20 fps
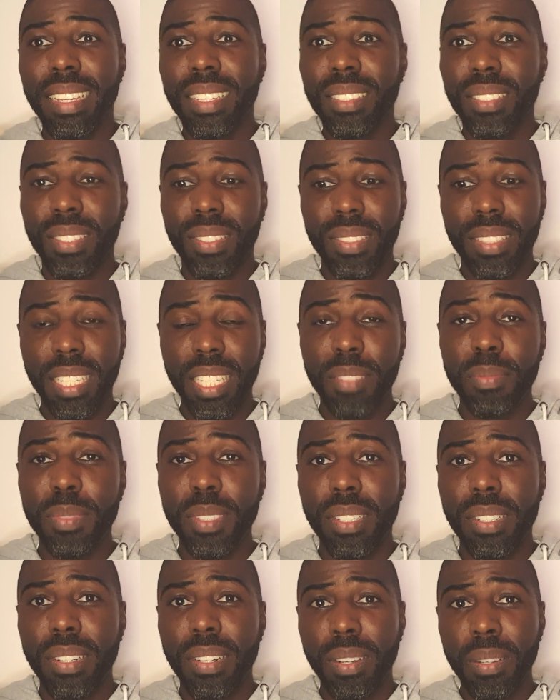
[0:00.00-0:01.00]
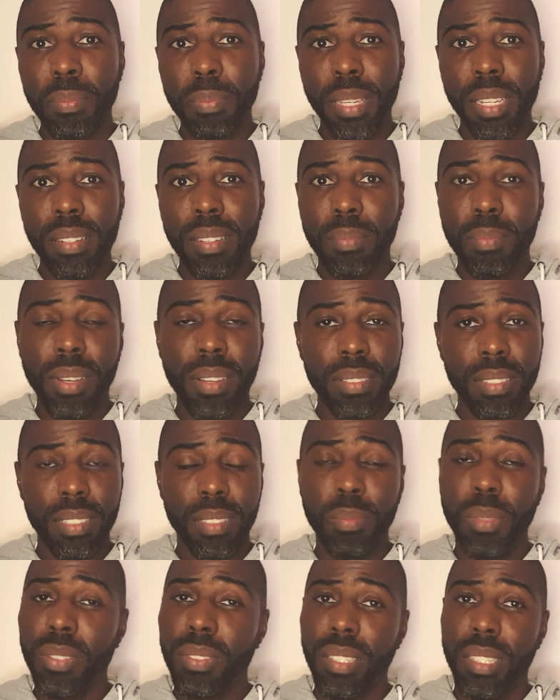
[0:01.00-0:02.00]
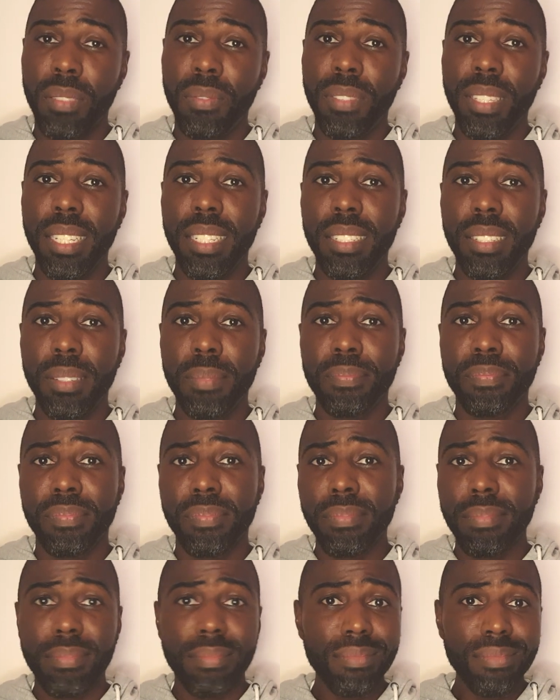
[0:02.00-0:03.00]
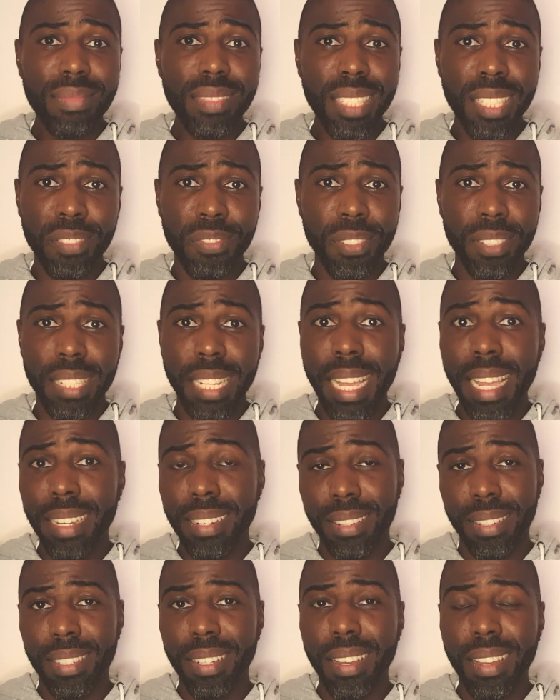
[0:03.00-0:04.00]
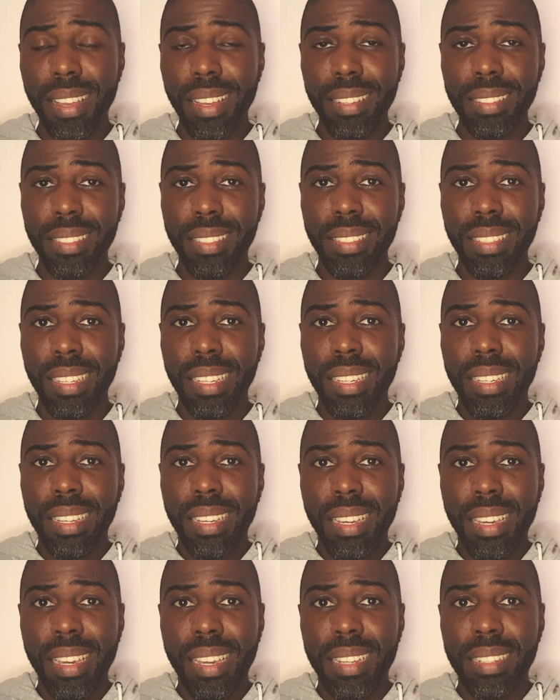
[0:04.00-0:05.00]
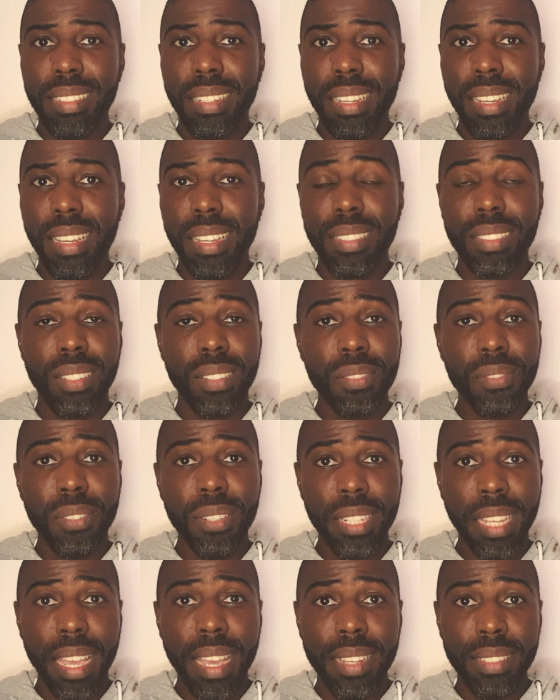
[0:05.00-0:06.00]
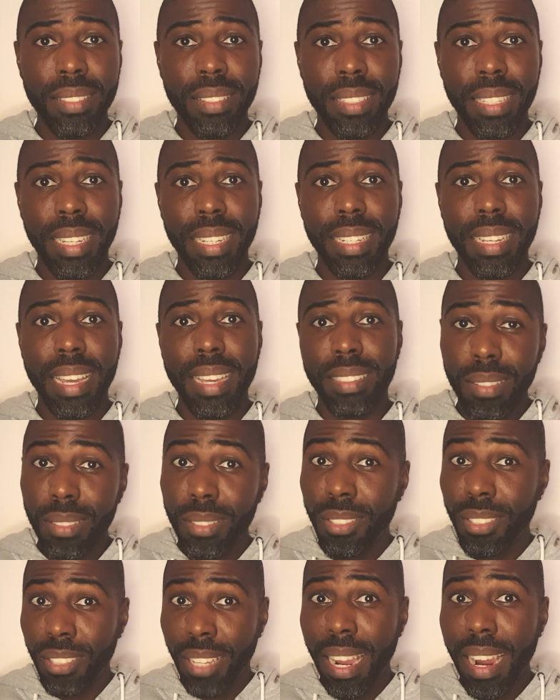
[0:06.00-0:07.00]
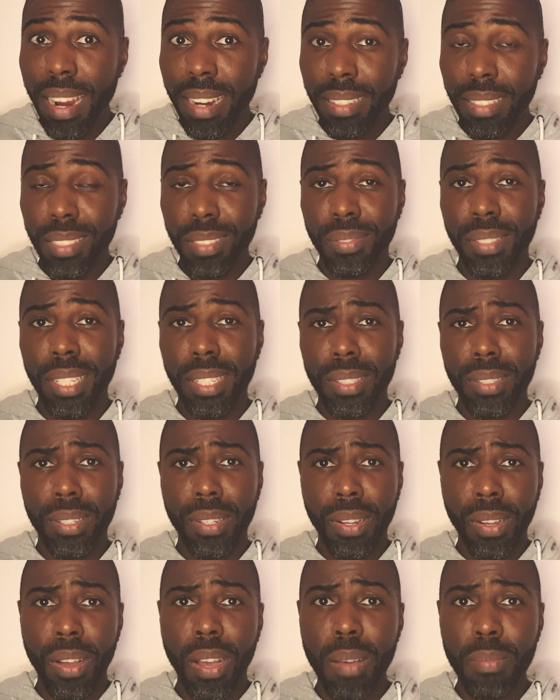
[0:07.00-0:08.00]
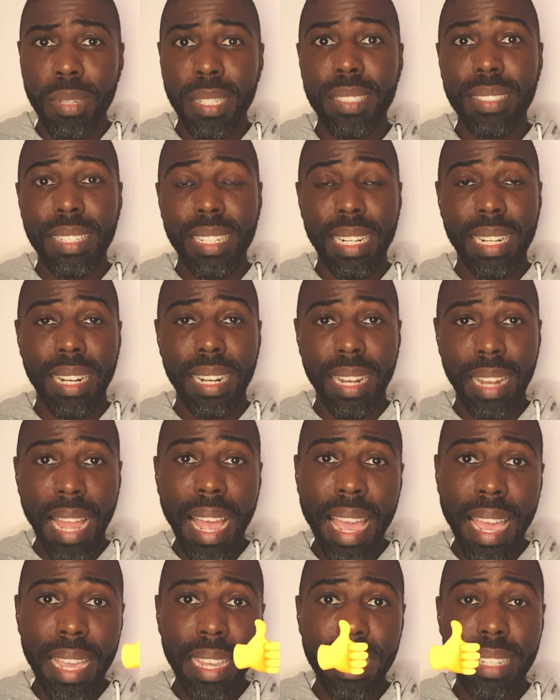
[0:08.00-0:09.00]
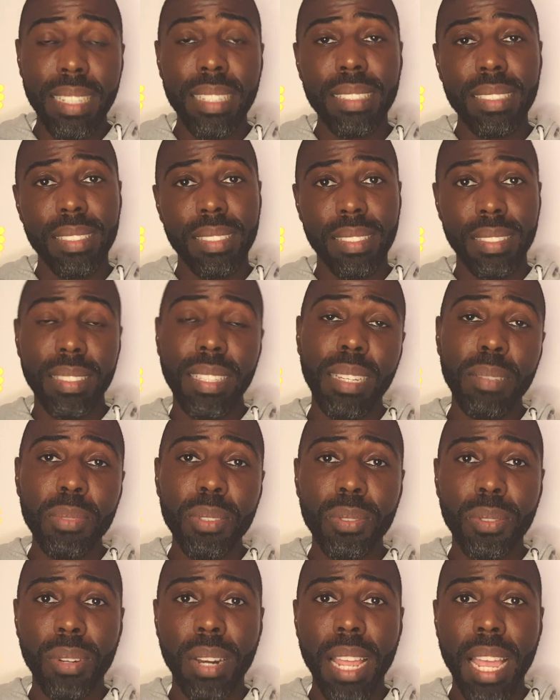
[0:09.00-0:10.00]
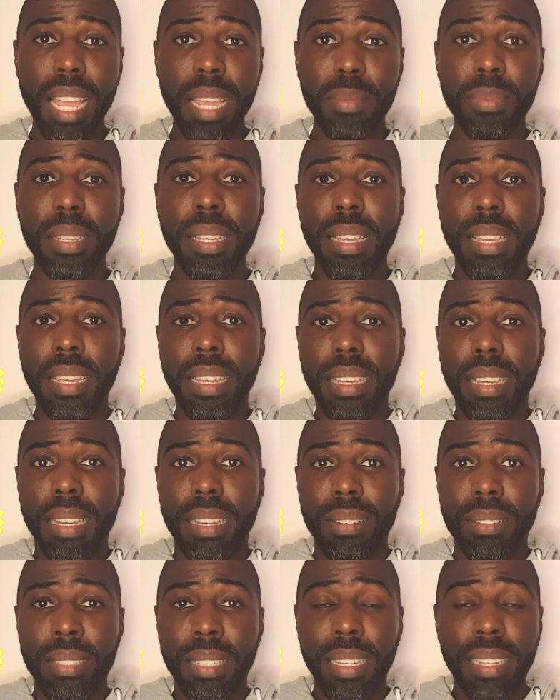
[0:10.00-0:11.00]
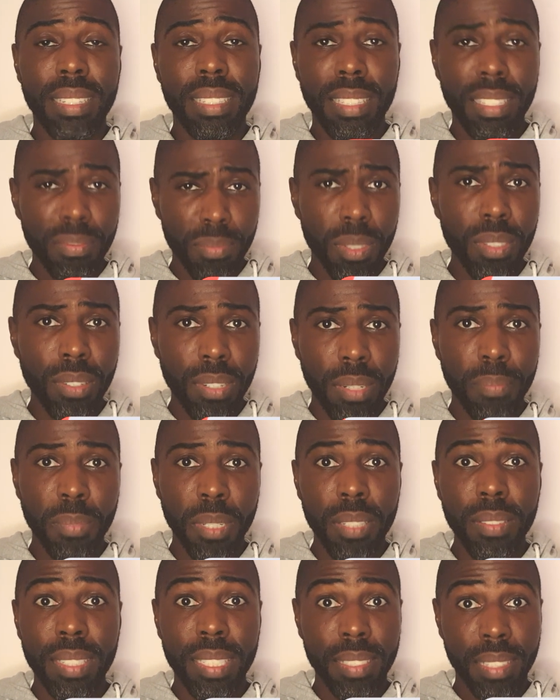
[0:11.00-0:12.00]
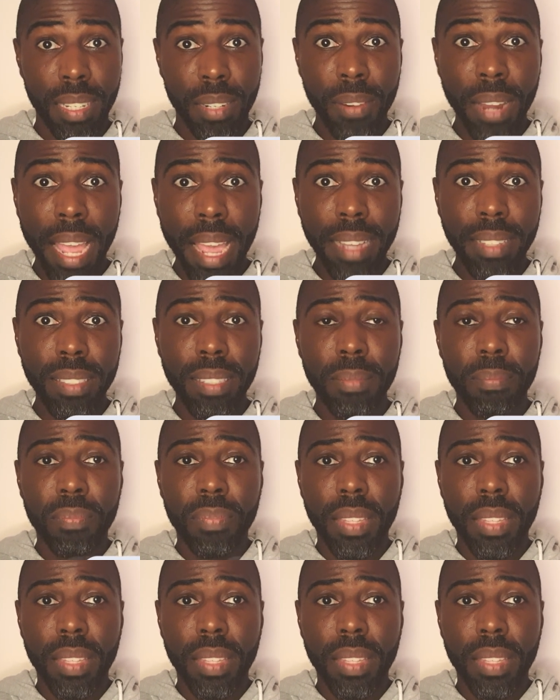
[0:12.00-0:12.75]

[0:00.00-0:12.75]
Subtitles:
So give me your opinion about this music video, if you like or not. And don't forget, okay, guys, share this video, comment, like, subscribe. Okay, give me your opinion, interact.